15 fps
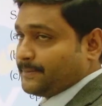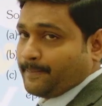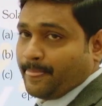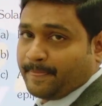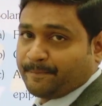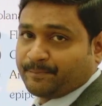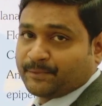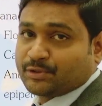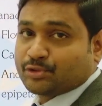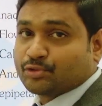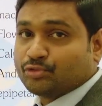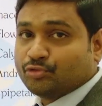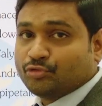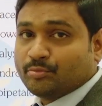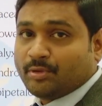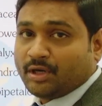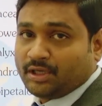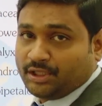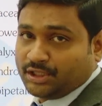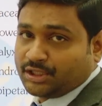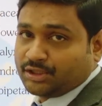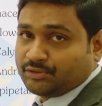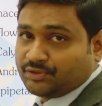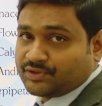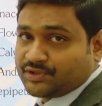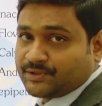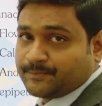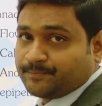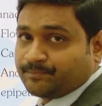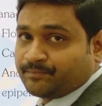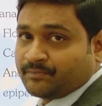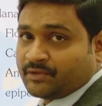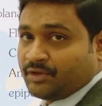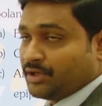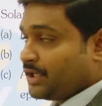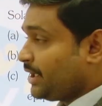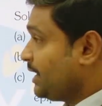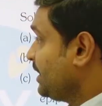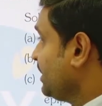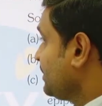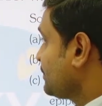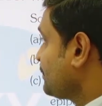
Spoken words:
2 molecules. Okay, so